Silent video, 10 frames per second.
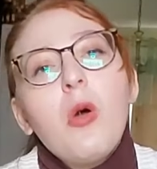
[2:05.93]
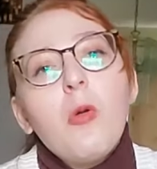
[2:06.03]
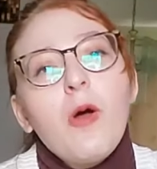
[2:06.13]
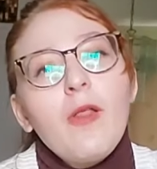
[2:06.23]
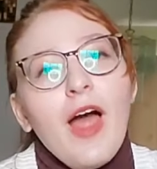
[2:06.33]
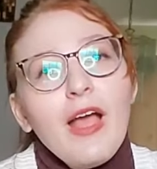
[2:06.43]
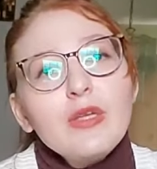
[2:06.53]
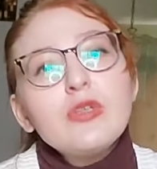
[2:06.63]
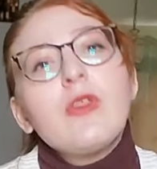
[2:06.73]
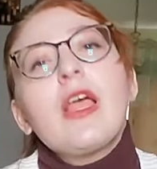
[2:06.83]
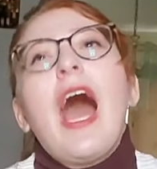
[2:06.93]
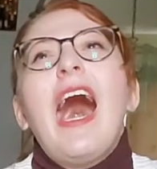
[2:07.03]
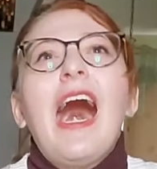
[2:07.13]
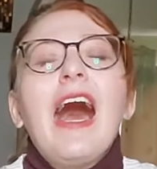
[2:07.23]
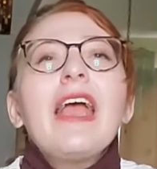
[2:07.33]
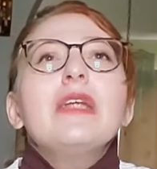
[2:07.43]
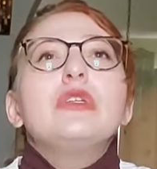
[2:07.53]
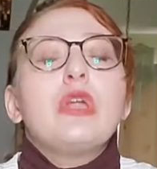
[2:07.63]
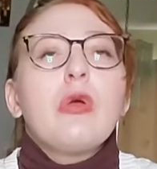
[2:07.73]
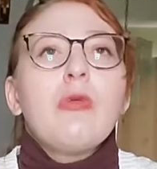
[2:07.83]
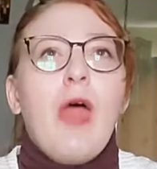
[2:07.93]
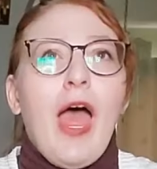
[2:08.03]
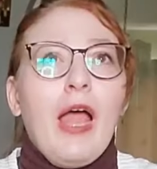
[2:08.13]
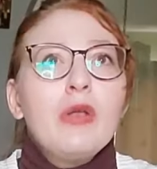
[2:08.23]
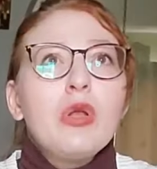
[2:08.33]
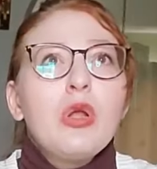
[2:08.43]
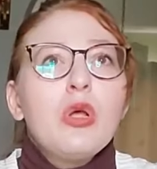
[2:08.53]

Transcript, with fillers: Well, actually, I do that.